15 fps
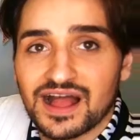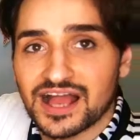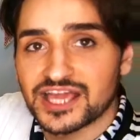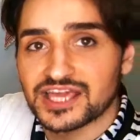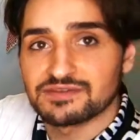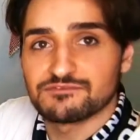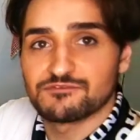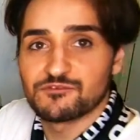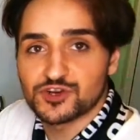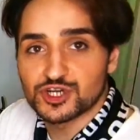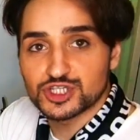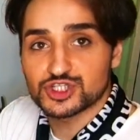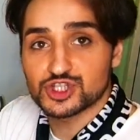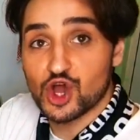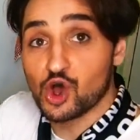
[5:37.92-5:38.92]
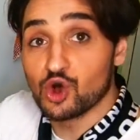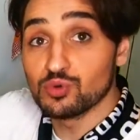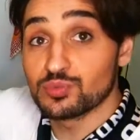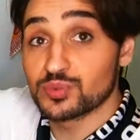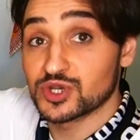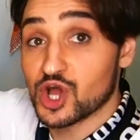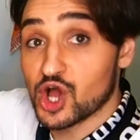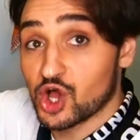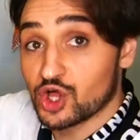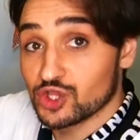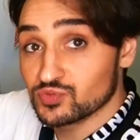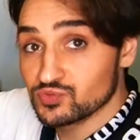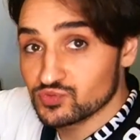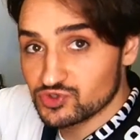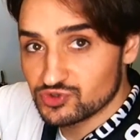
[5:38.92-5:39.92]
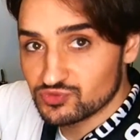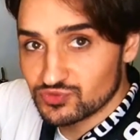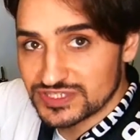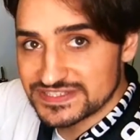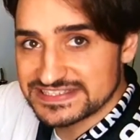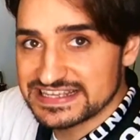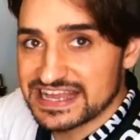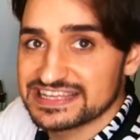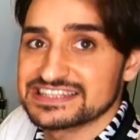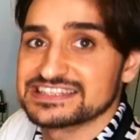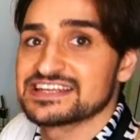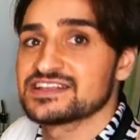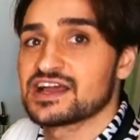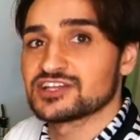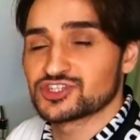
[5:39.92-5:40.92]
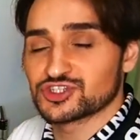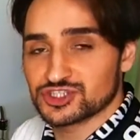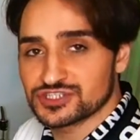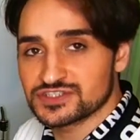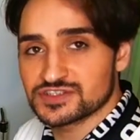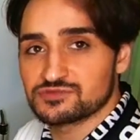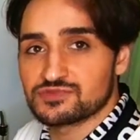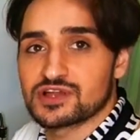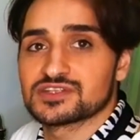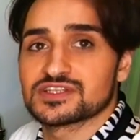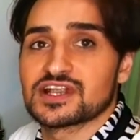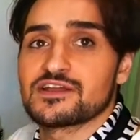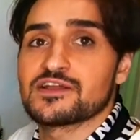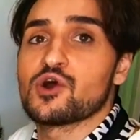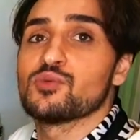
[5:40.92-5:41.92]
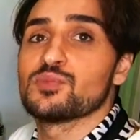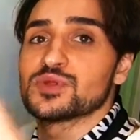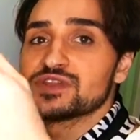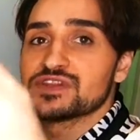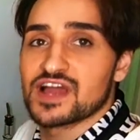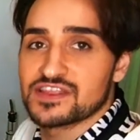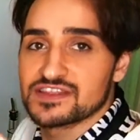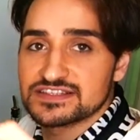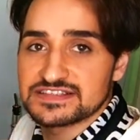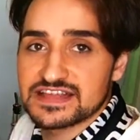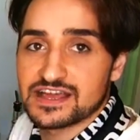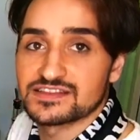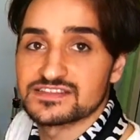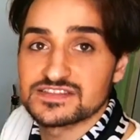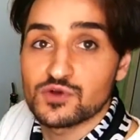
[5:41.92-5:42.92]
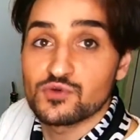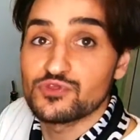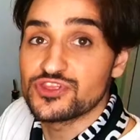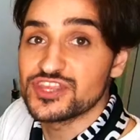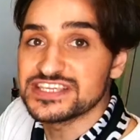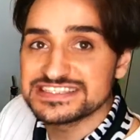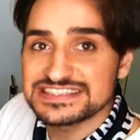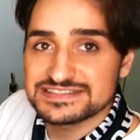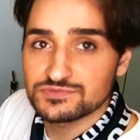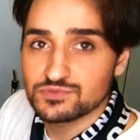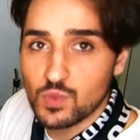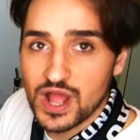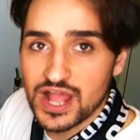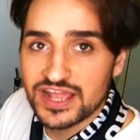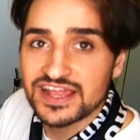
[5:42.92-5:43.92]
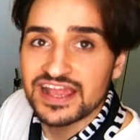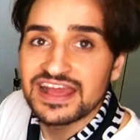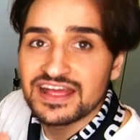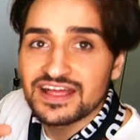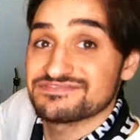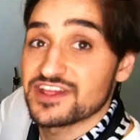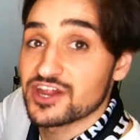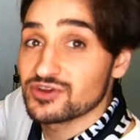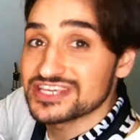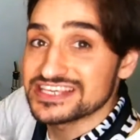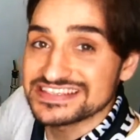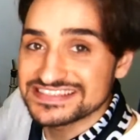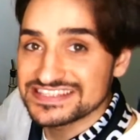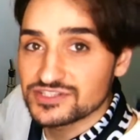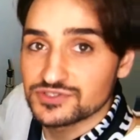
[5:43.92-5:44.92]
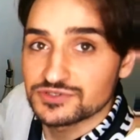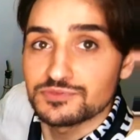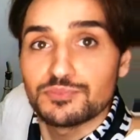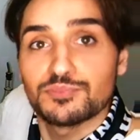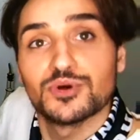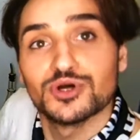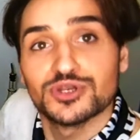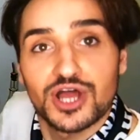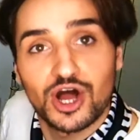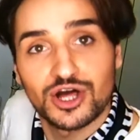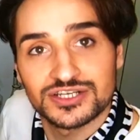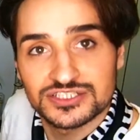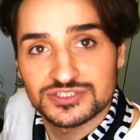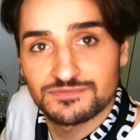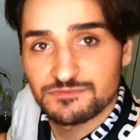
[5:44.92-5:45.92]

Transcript: I first open on one side and then I turn it around and I open the other side. So this way, very easy to put on the